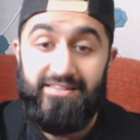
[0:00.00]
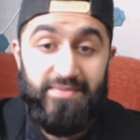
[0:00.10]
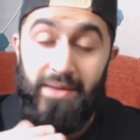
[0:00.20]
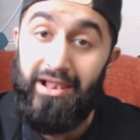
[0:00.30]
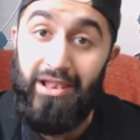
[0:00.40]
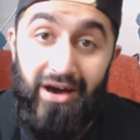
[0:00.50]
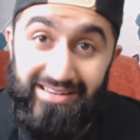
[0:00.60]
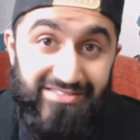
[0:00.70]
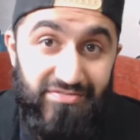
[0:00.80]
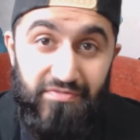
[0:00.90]
This has been my
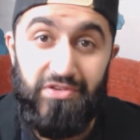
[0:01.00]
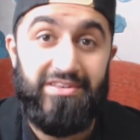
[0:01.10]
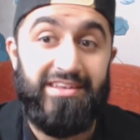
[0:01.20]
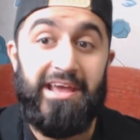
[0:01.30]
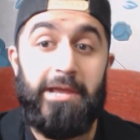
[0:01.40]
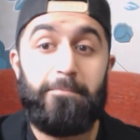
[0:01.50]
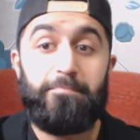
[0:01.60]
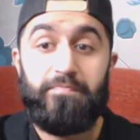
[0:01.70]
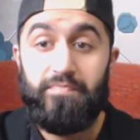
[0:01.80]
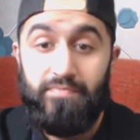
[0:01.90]
longest review to date,
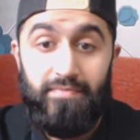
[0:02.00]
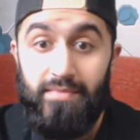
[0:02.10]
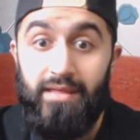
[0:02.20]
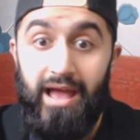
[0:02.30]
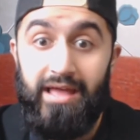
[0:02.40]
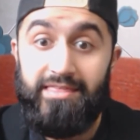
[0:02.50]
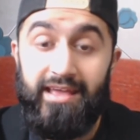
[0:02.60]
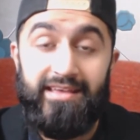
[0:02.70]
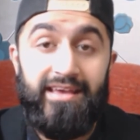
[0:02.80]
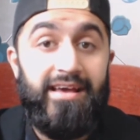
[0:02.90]
I
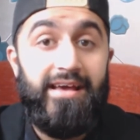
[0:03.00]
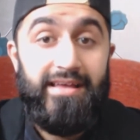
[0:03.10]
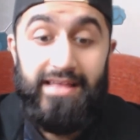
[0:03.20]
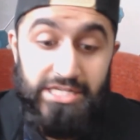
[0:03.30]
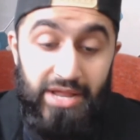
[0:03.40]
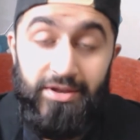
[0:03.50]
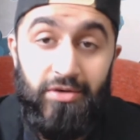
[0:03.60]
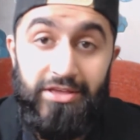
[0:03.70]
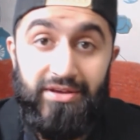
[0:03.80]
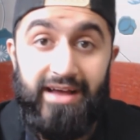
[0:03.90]
think. Yeah, so let me know
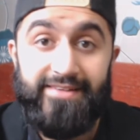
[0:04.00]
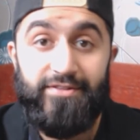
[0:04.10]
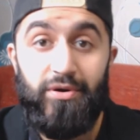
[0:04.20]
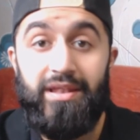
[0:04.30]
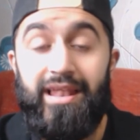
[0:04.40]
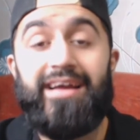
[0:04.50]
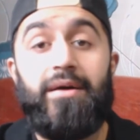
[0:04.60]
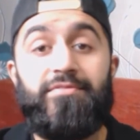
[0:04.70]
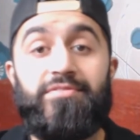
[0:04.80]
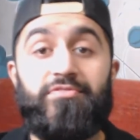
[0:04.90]
what you guys thought. Like,
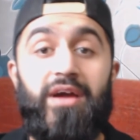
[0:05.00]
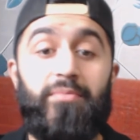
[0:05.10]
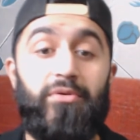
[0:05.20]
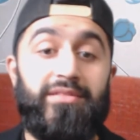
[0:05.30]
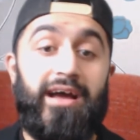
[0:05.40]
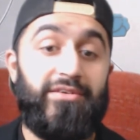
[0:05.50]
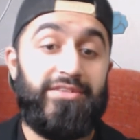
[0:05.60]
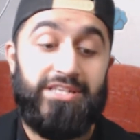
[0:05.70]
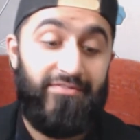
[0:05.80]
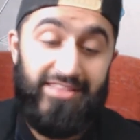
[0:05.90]
comment, subscribe, all that
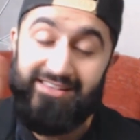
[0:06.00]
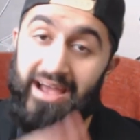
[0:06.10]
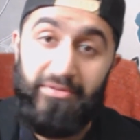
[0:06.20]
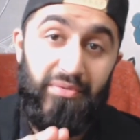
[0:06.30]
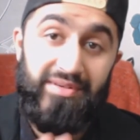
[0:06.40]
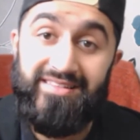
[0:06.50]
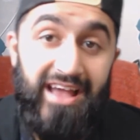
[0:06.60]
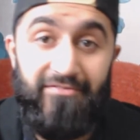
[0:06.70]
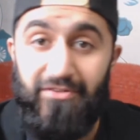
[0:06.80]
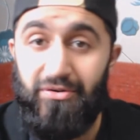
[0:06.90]
good stuff. This chapter was
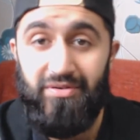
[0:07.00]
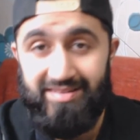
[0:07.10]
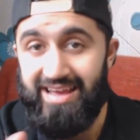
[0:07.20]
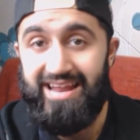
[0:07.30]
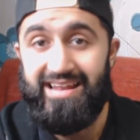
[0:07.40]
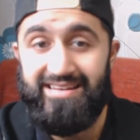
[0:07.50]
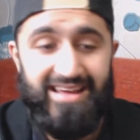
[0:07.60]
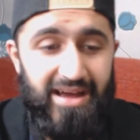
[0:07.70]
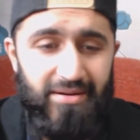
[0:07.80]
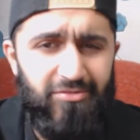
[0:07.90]
defo a 10 out of
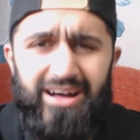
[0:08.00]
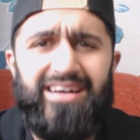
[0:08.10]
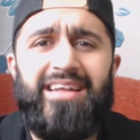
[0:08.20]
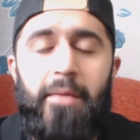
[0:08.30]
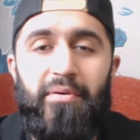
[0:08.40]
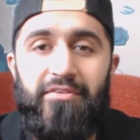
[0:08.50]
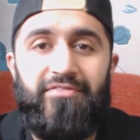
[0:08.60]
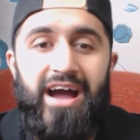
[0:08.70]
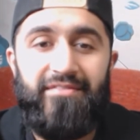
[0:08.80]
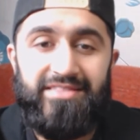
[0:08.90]
10. Well, a
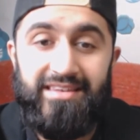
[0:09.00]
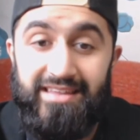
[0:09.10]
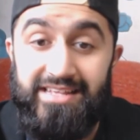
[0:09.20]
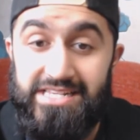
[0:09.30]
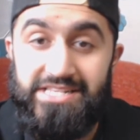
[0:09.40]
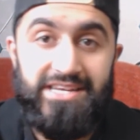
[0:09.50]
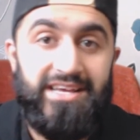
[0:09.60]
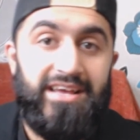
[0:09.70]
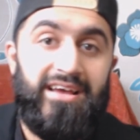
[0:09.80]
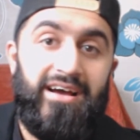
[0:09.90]
9.5 at the least.
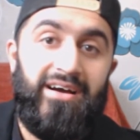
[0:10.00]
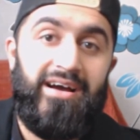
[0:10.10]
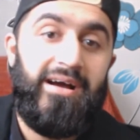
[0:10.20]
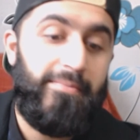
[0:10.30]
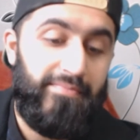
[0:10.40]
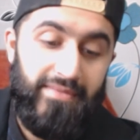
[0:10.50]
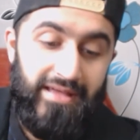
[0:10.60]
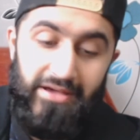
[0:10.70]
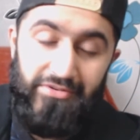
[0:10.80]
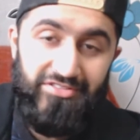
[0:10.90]

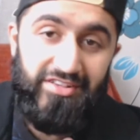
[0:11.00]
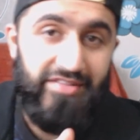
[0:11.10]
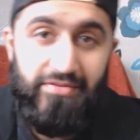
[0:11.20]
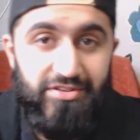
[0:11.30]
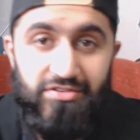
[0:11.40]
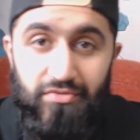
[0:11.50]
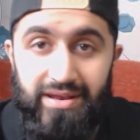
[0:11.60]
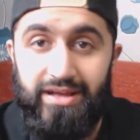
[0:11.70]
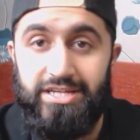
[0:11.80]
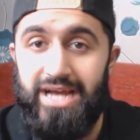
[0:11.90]
It was just a
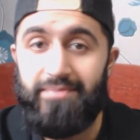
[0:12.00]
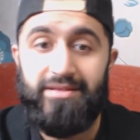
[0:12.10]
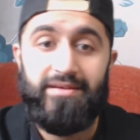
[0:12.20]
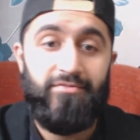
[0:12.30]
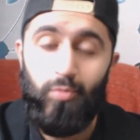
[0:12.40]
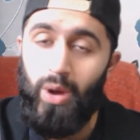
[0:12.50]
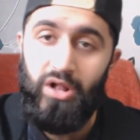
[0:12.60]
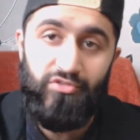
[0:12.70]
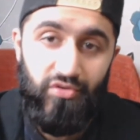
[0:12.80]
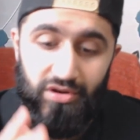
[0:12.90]
really good chapter.
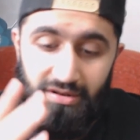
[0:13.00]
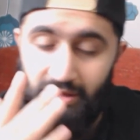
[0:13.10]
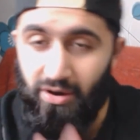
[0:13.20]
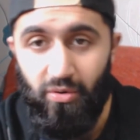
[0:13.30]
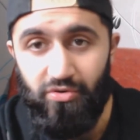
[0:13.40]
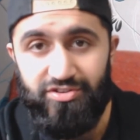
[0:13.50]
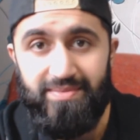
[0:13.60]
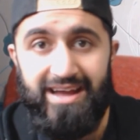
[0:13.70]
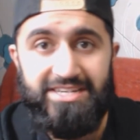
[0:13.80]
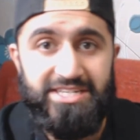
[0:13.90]
Well drawn,
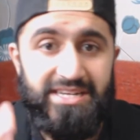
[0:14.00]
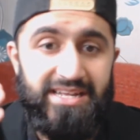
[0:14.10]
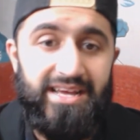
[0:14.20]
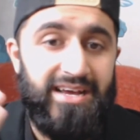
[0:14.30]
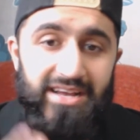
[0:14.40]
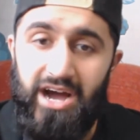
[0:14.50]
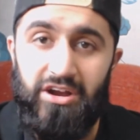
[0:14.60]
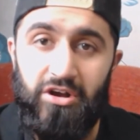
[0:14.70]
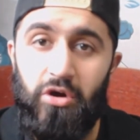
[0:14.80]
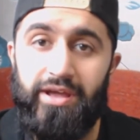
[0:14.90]
awesome action,
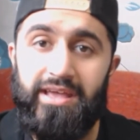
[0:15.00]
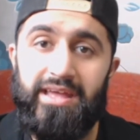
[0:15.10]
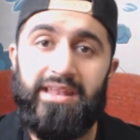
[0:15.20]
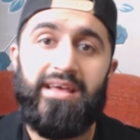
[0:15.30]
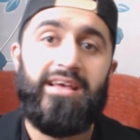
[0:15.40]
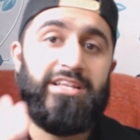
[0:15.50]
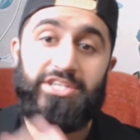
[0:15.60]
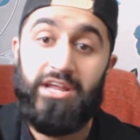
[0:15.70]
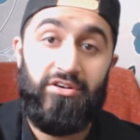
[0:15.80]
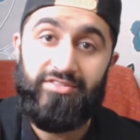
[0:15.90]
Gara going in,
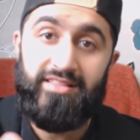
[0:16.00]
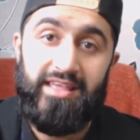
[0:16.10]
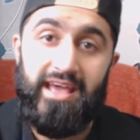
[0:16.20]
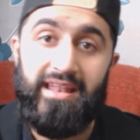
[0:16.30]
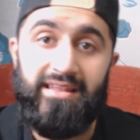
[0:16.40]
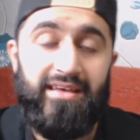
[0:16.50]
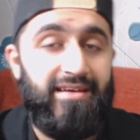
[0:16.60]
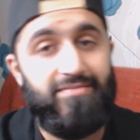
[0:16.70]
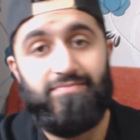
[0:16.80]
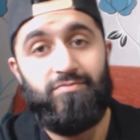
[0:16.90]
Genos at the end.
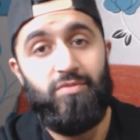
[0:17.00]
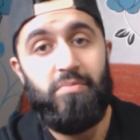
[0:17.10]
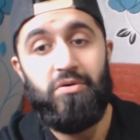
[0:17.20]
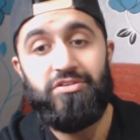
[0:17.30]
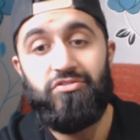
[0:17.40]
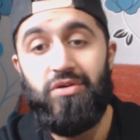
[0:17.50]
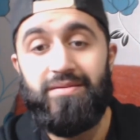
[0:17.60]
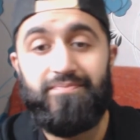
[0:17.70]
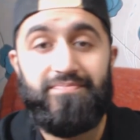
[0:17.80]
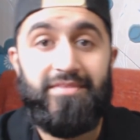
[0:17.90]
What more could you
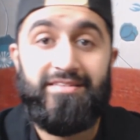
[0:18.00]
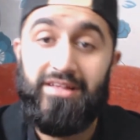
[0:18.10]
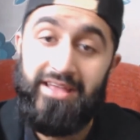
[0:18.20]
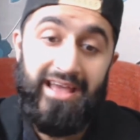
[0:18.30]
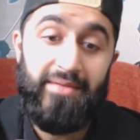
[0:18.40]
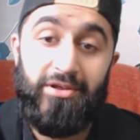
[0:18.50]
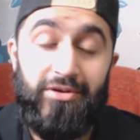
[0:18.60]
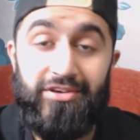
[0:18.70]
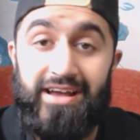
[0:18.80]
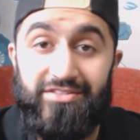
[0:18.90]
want? So yeah, let me know
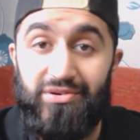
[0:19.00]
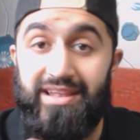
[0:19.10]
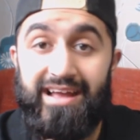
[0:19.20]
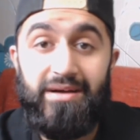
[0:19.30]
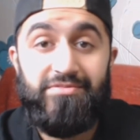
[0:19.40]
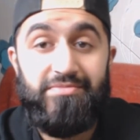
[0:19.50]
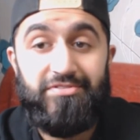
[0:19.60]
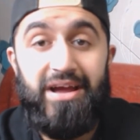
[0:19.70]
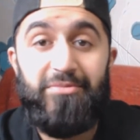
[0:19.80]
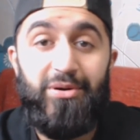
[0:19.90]
what you guys thought. Like, comment,
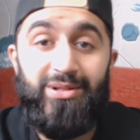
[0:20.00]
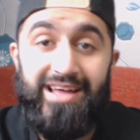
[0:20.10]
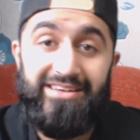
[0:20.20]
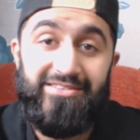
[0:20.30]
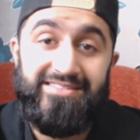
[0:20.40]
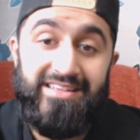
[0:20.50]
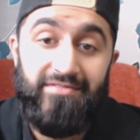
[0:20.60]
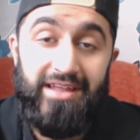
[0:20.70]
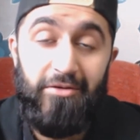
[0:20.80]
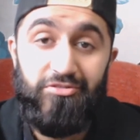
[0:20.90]
subscribe, all that good
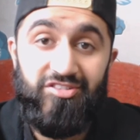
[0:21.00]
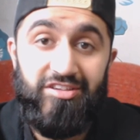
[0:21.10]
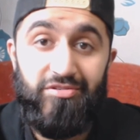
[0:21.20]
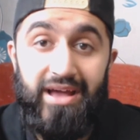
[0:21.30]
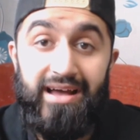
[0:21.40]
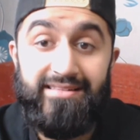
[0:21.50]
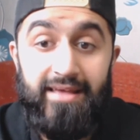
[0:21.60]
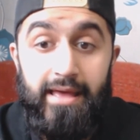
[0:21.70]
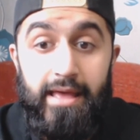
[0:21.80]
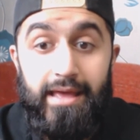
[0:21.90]
stuff, and I will see you
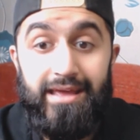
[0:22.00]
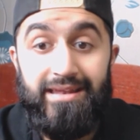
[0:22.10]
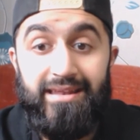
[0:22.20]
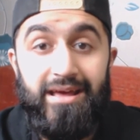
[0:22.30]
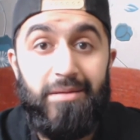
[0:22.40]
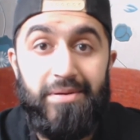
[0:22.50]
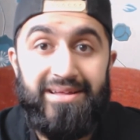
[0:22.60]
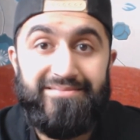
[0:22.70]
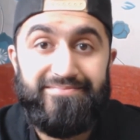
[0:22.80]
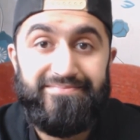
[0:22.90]
guys in a
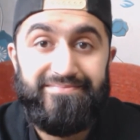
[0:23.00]
bit.